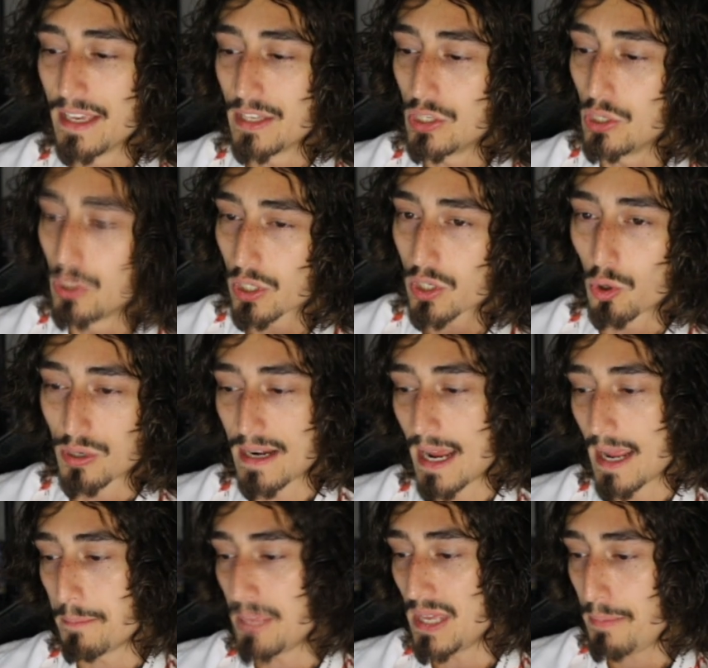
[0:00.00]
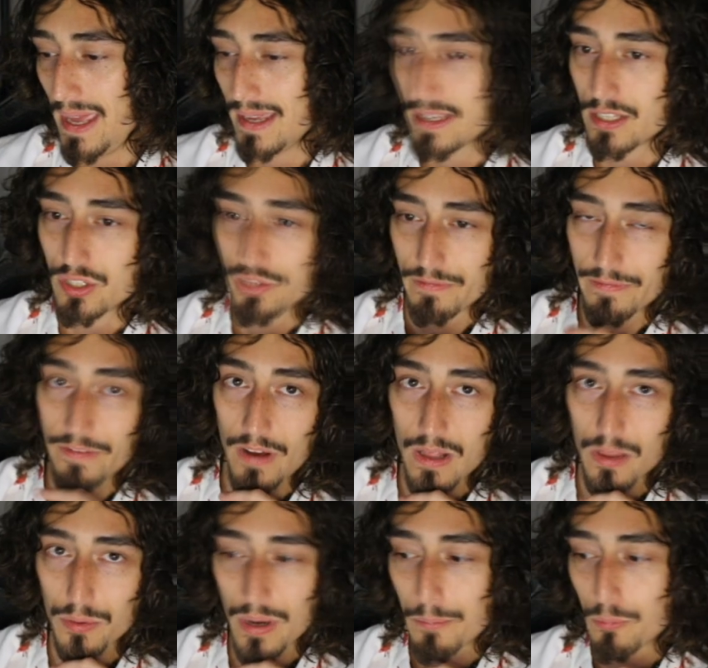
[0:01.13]
Unicorn and IP package,
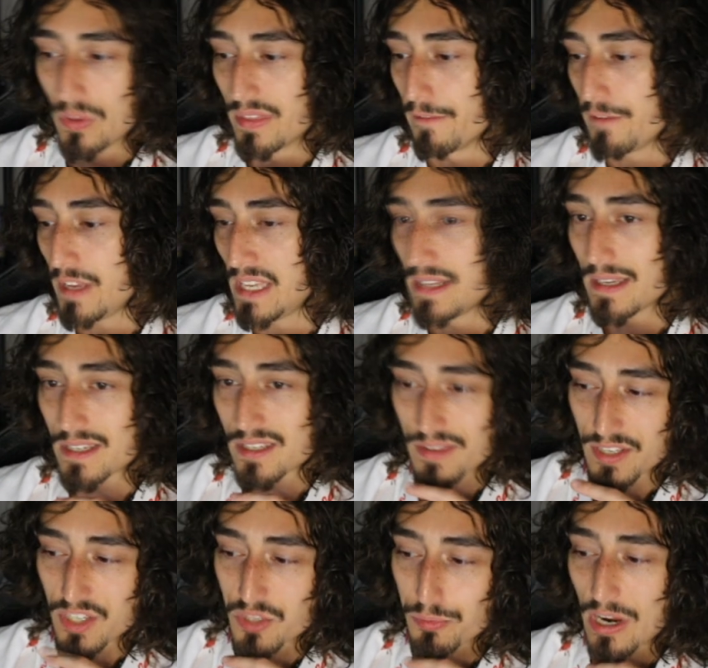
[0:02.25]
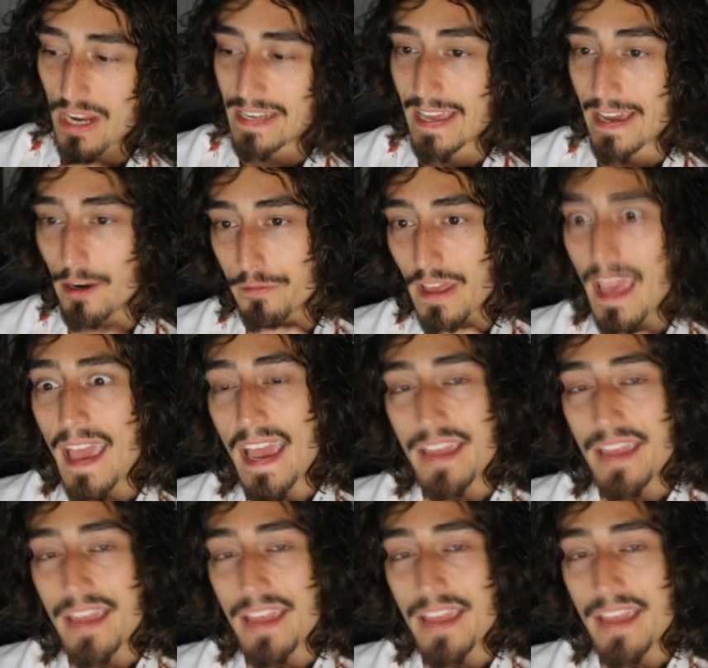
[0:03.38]
followed up with the Phoenix, the Sprite Elf,